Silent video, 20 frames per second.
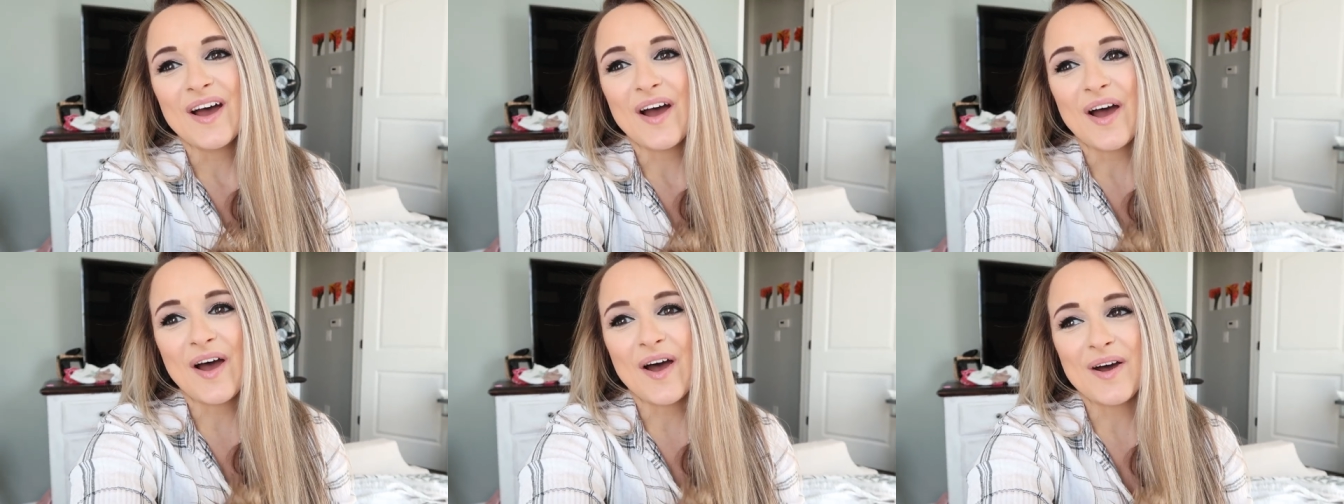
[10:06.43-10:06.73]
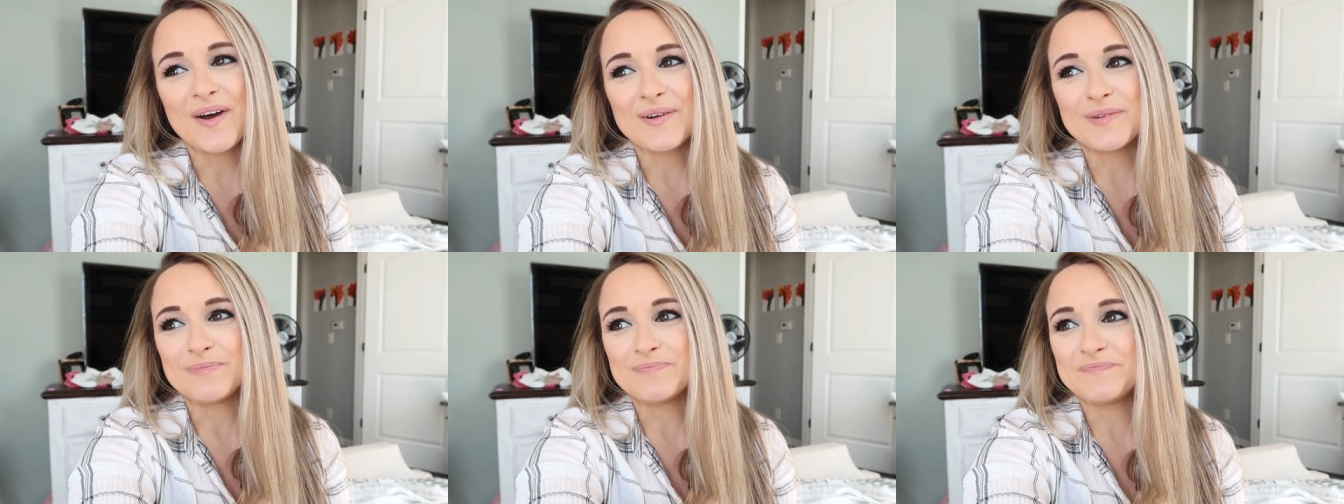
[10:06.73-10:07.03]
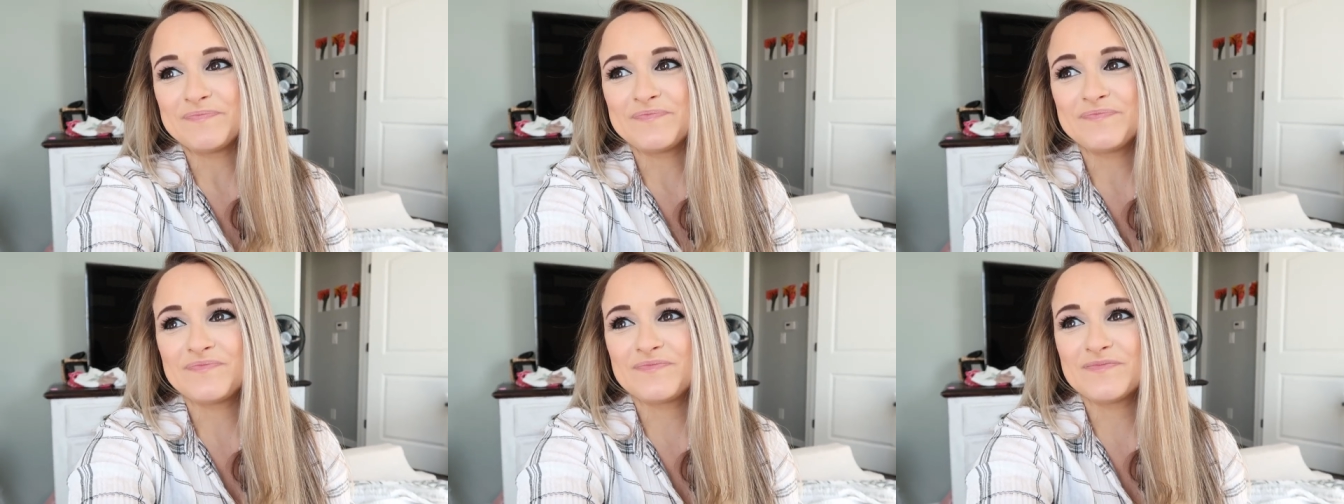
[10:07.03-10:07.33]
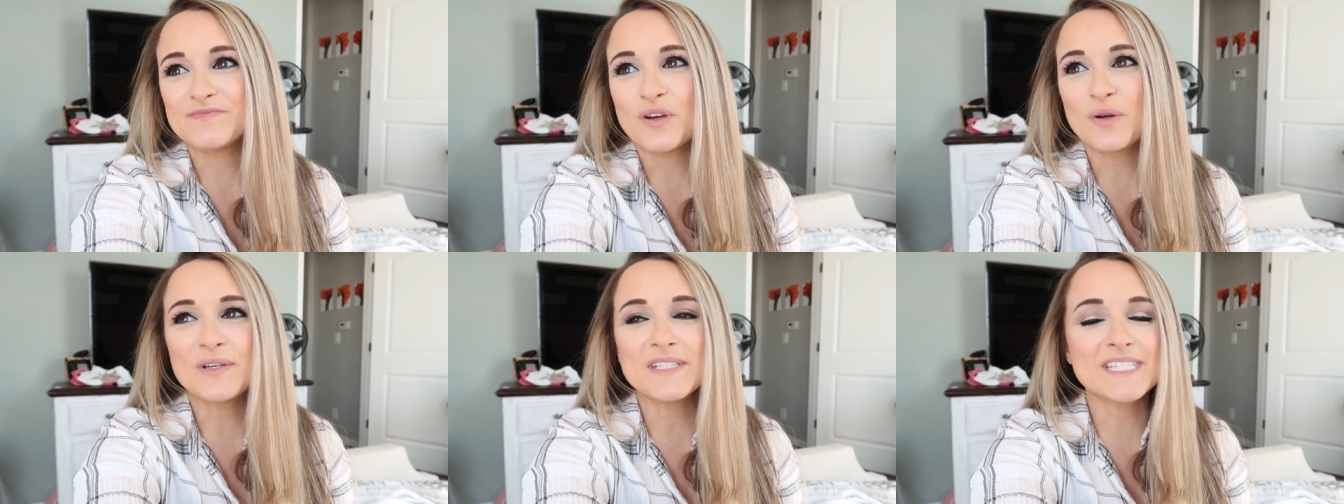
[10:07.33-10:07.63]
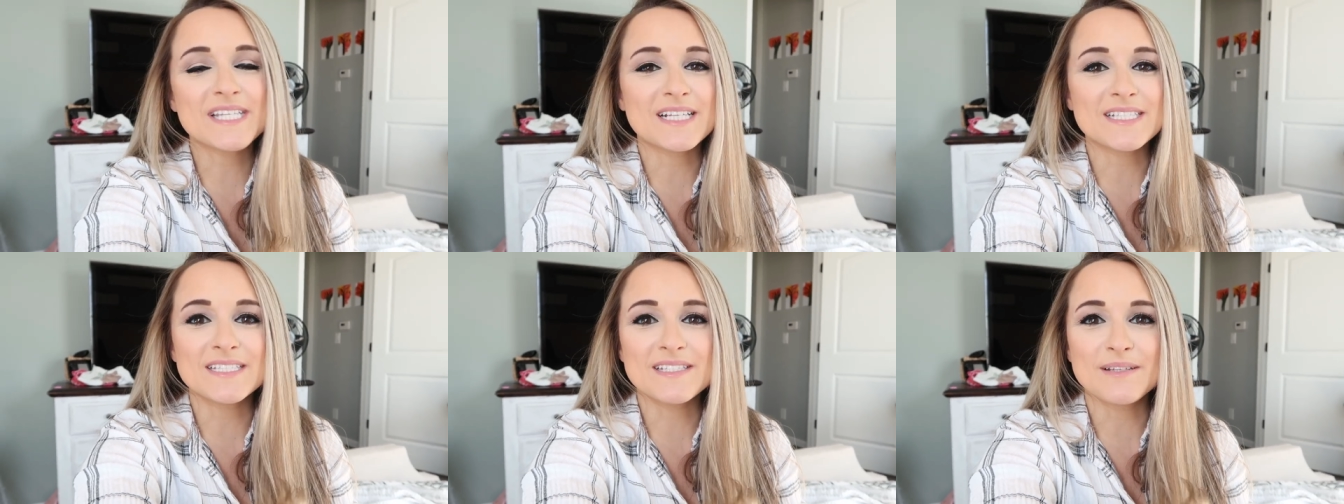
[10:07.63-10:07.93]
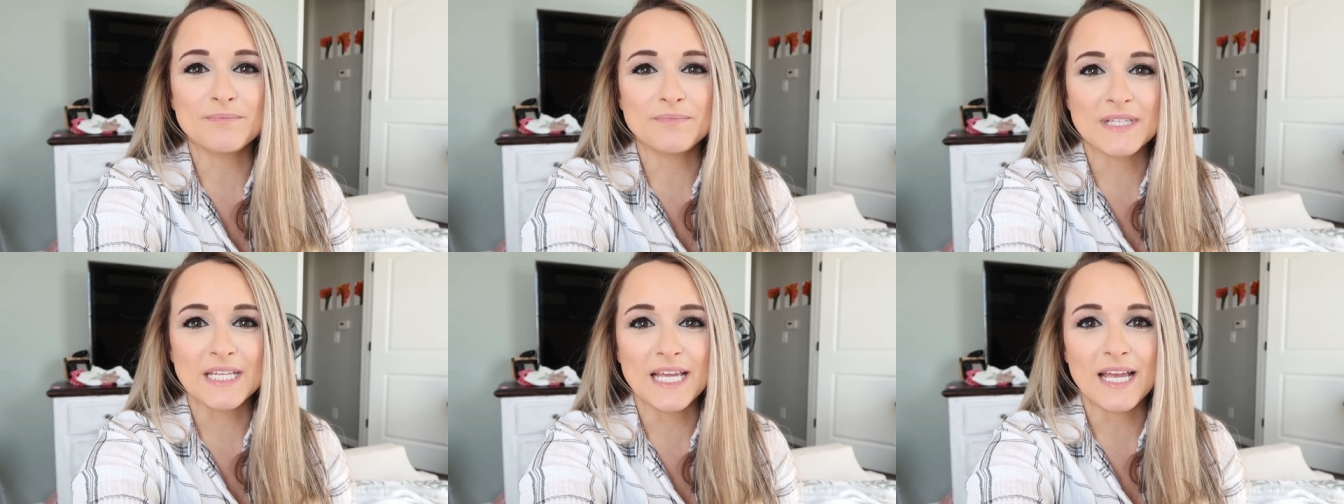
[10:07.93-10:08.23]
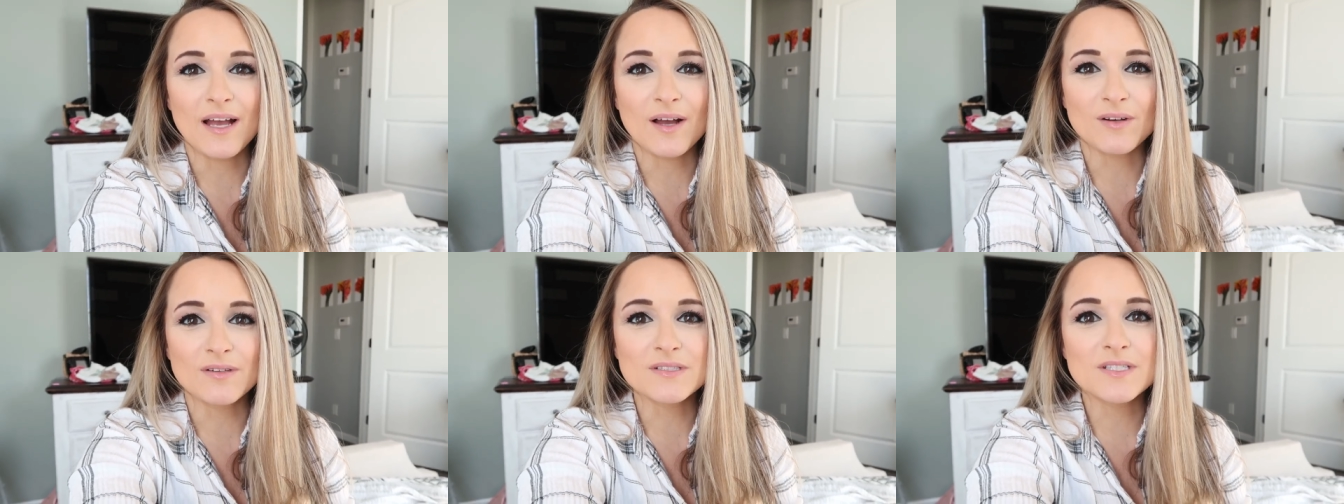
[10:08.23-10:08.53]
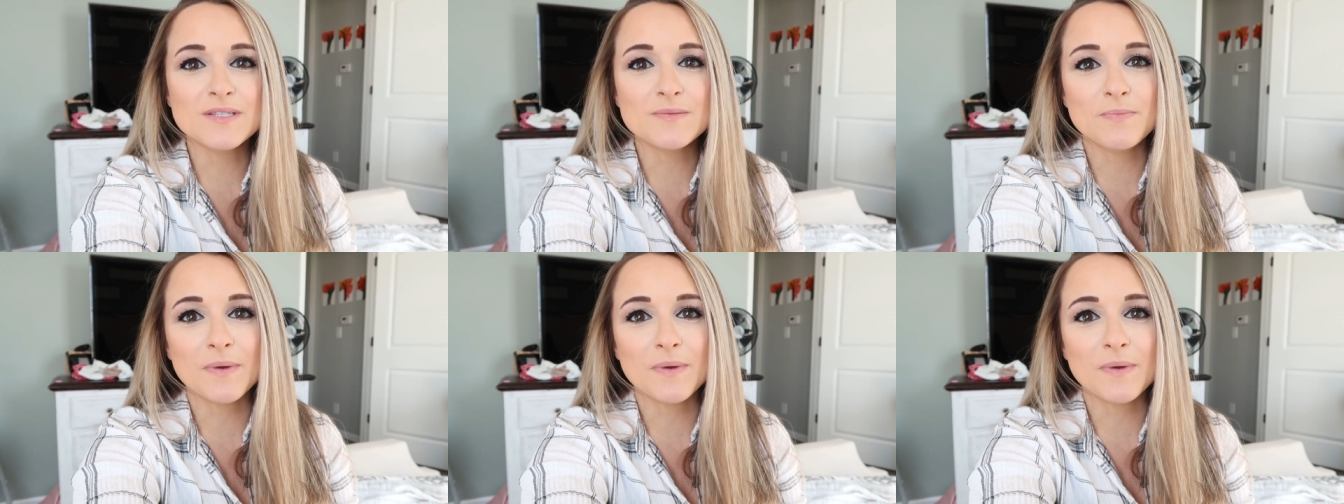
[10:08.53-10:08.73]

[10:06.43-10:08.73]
um, focus on something else.